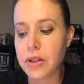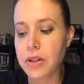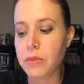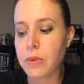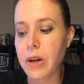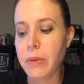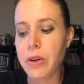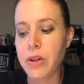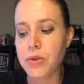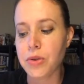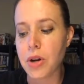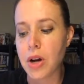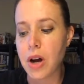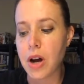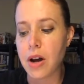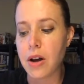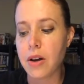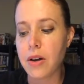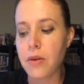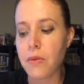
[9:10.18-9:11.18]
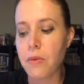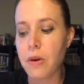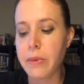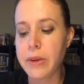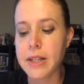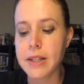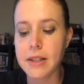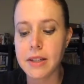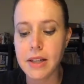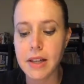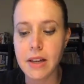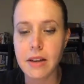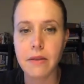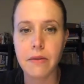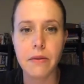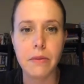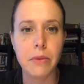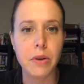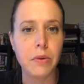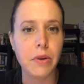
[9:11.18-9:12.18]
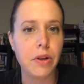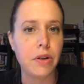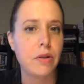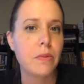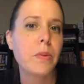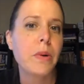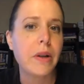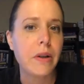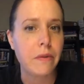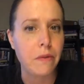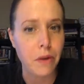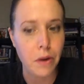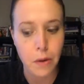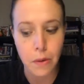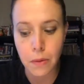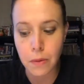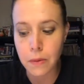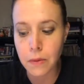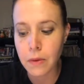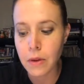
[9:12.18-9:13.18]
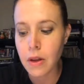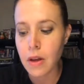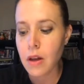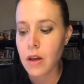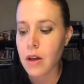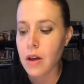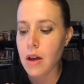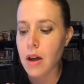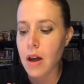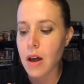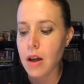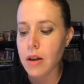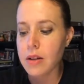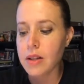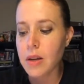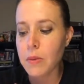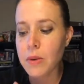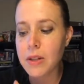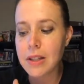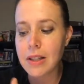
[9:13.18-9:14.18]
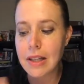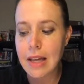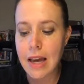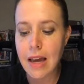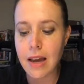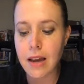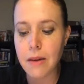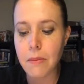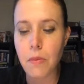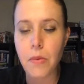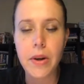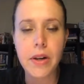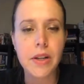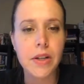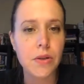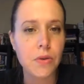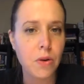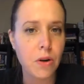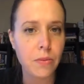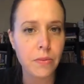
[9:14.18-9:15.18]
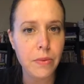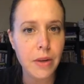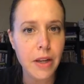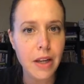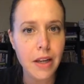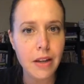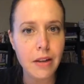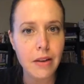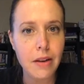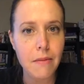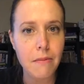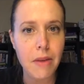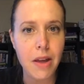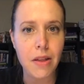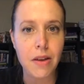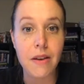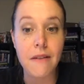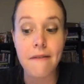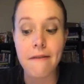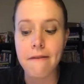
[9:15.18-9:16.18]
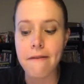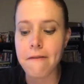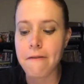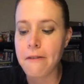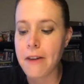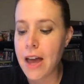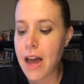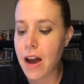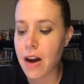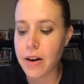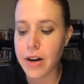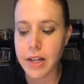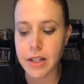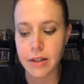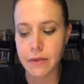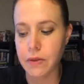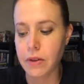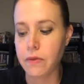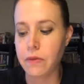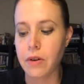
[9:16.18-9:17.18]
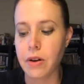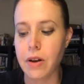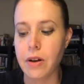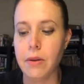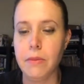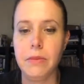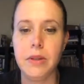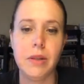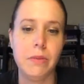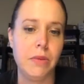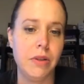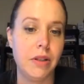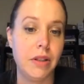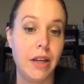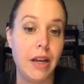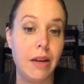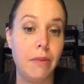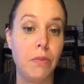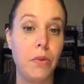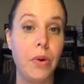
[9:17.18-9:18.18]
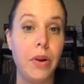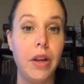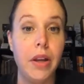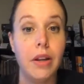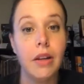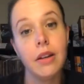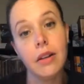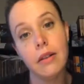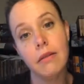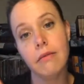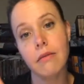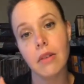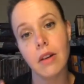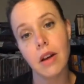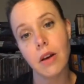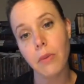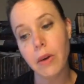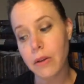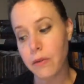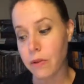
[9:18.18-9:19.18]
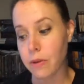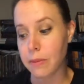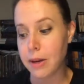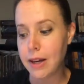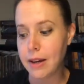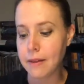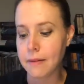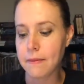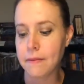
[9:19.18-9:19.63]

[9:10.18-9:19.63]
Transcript: to the way we draw what we see from the reader's point of view. Someone's leg pointed toward me may look very different from someone's leg pointed away from me.